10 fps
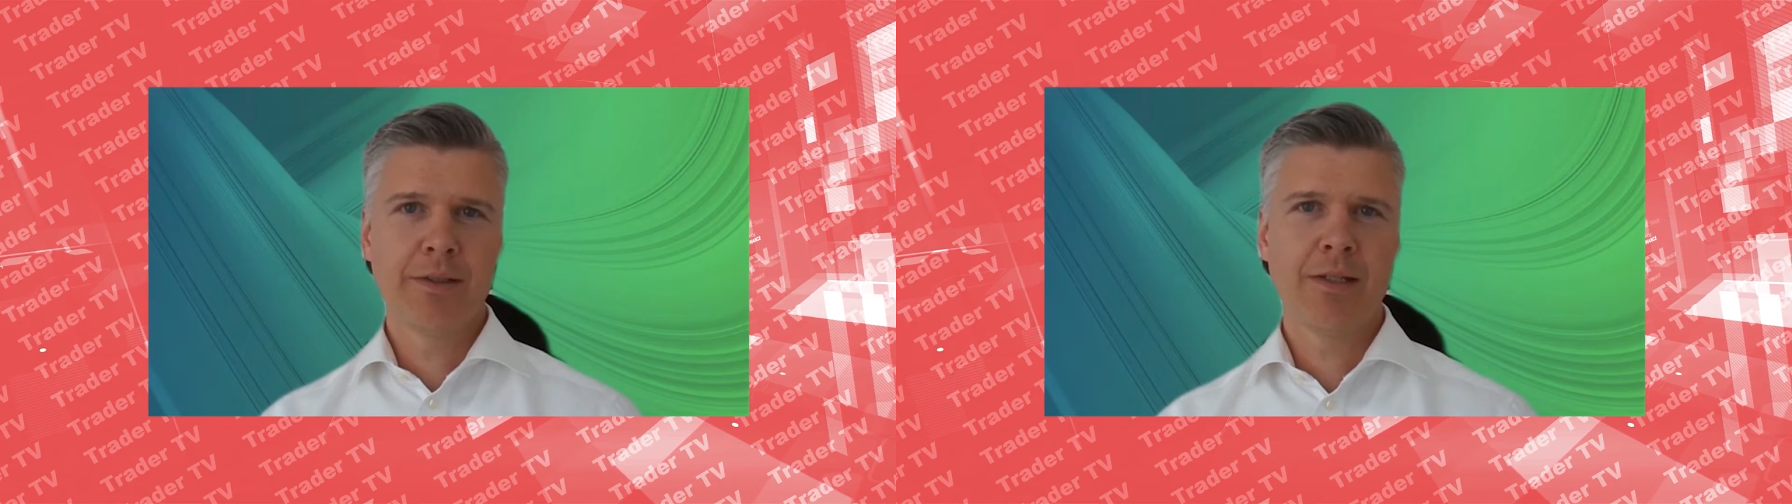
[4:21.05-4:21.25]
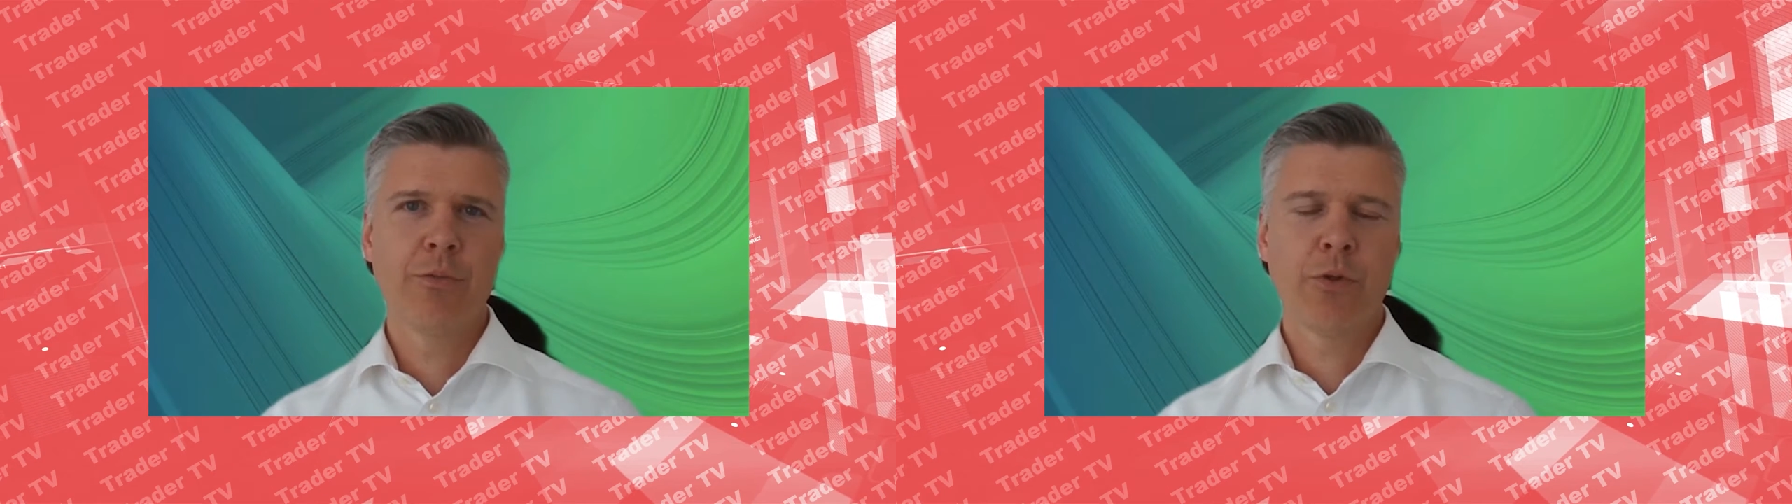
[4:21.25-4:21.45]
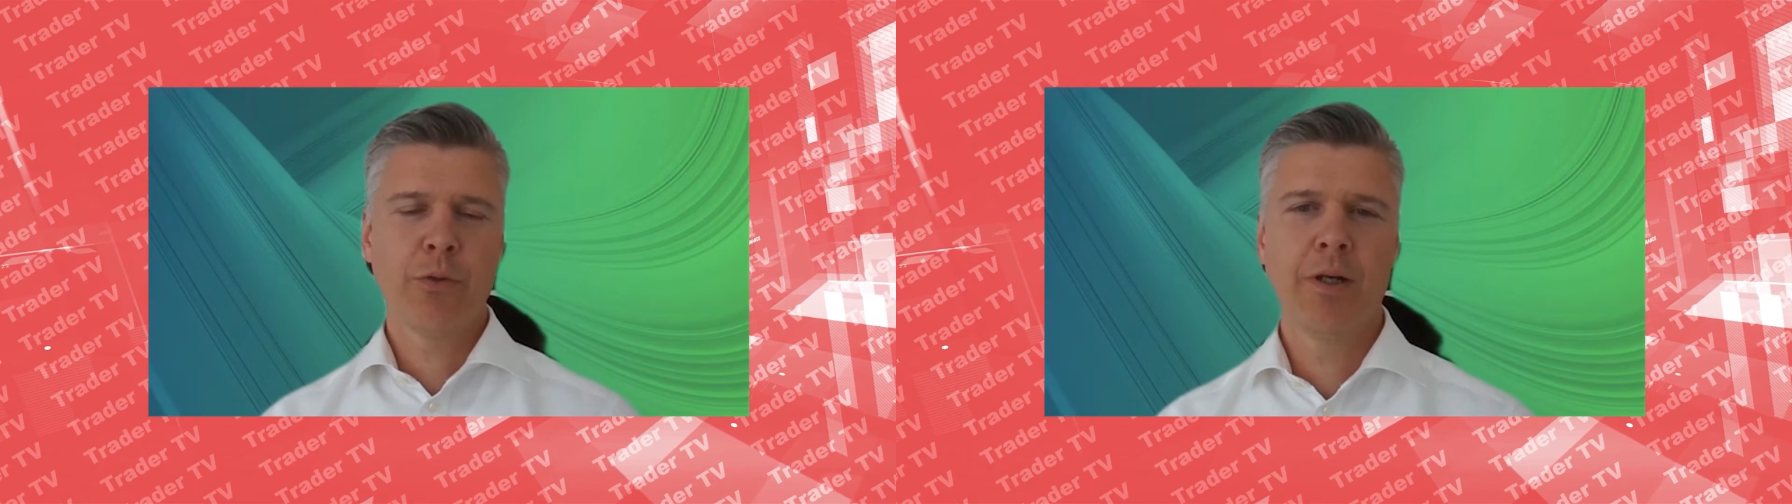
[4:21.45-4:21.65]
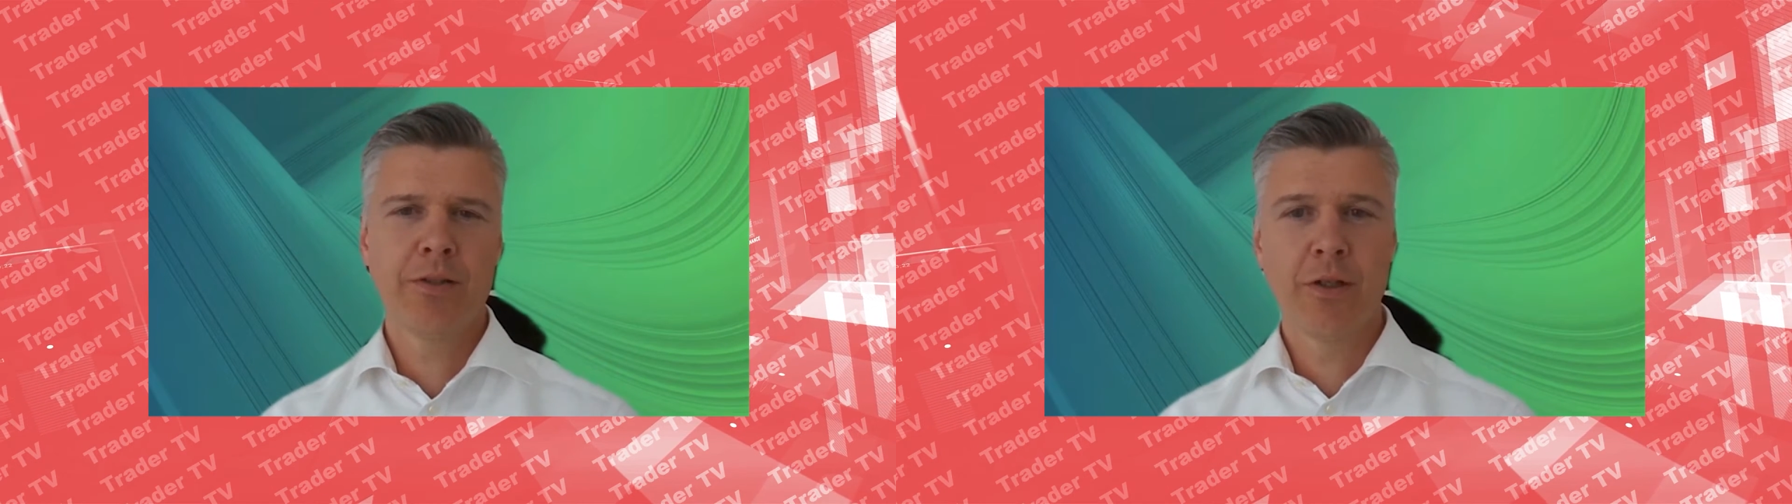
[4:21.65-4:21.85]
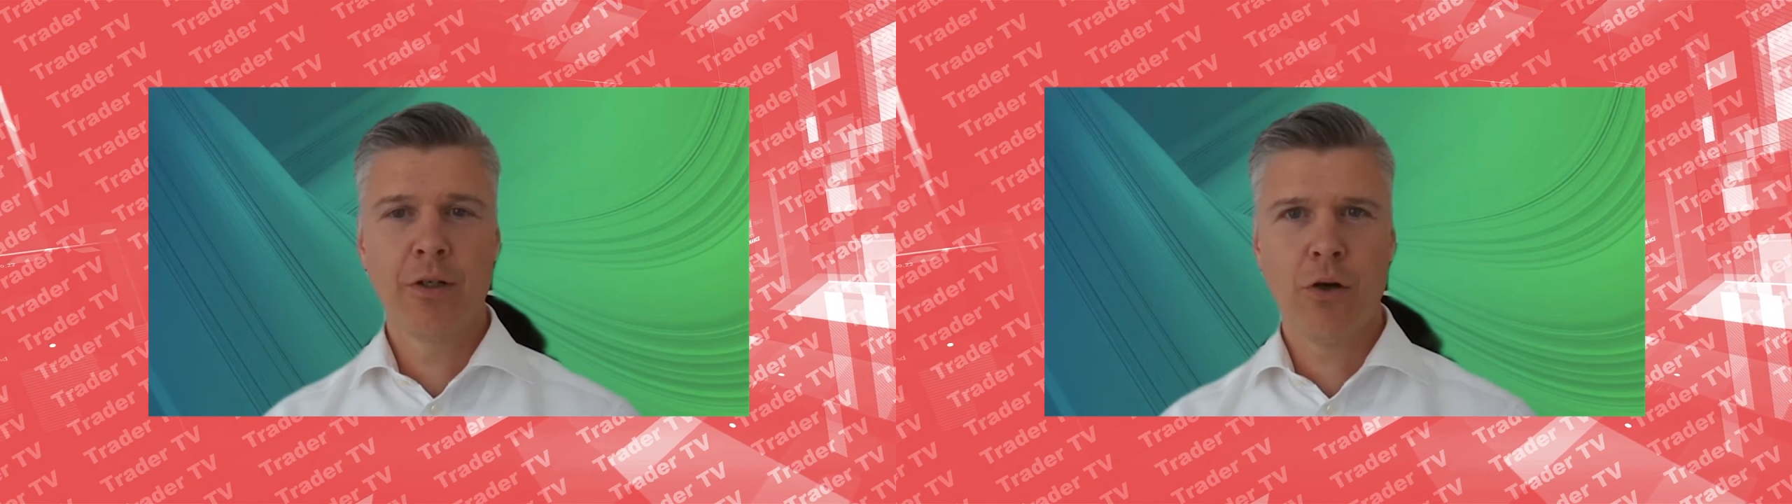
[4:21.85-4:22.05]
And that
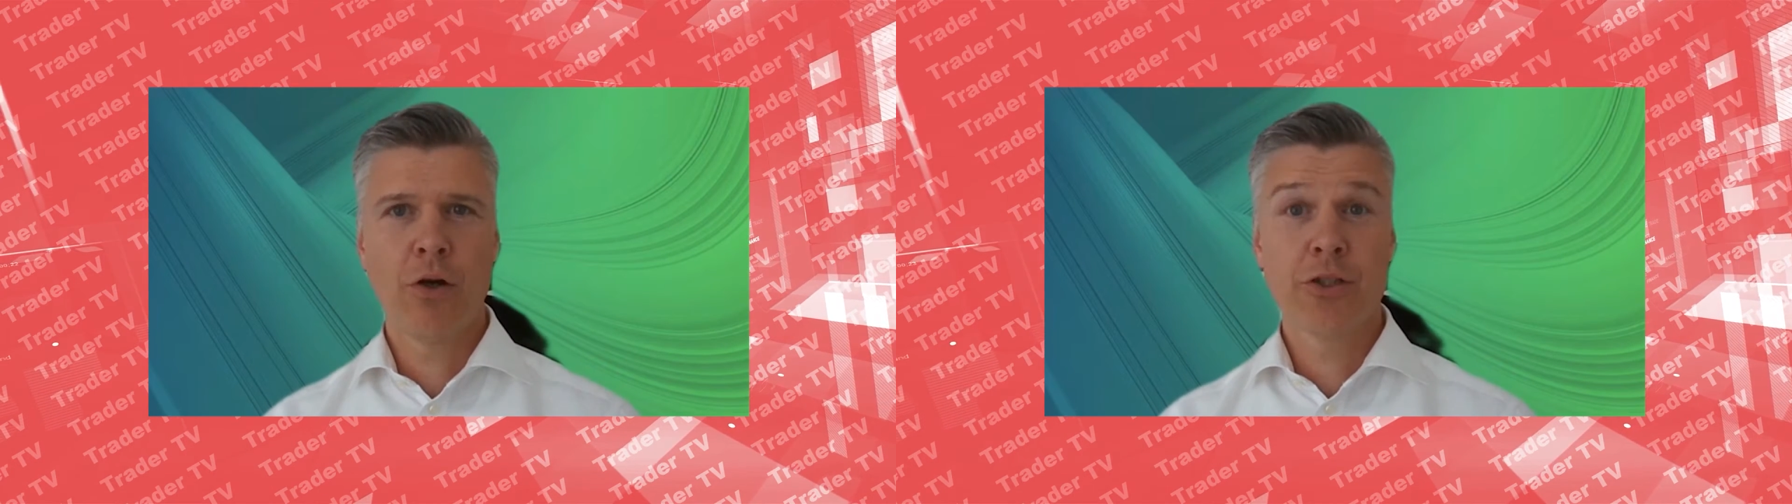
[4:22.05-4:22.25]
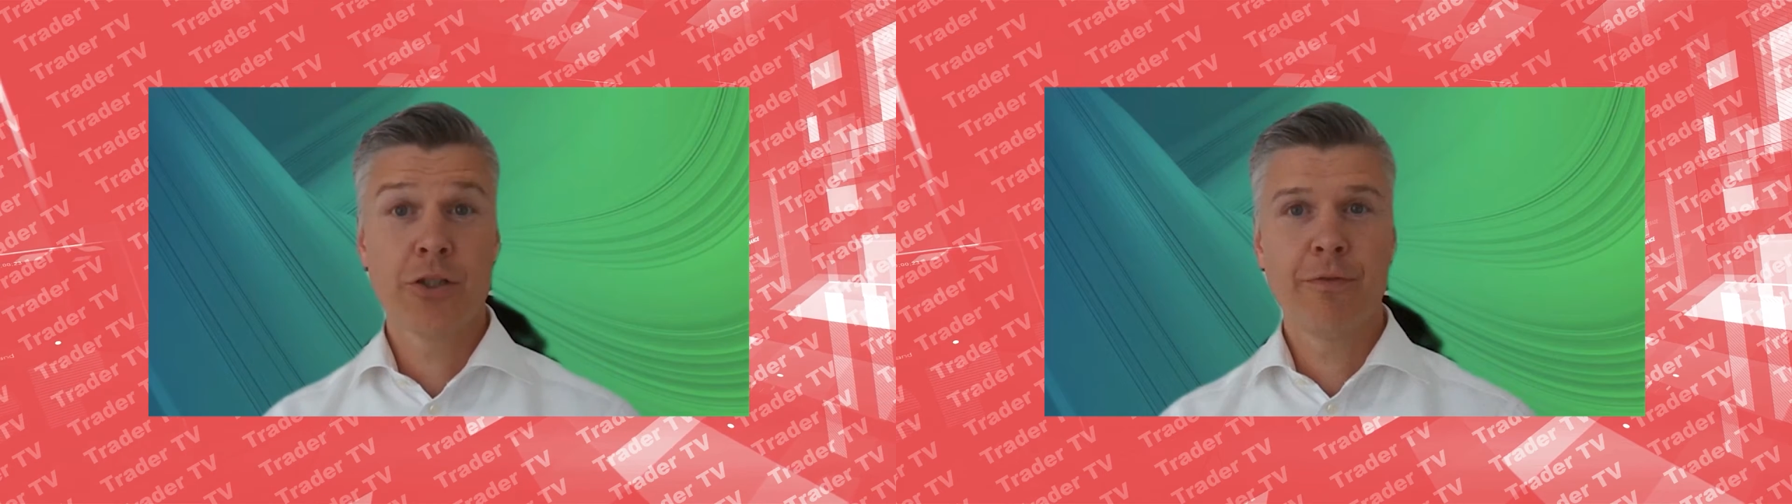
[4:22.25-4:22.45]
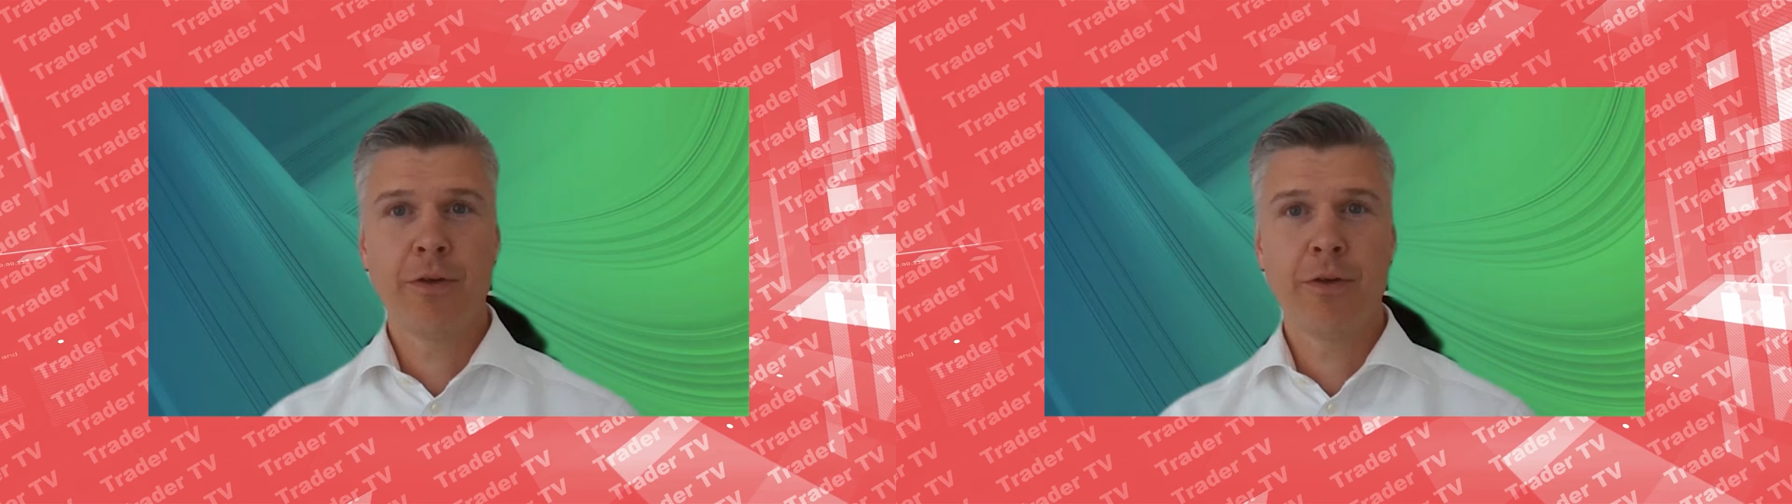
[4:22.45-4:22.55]
requires large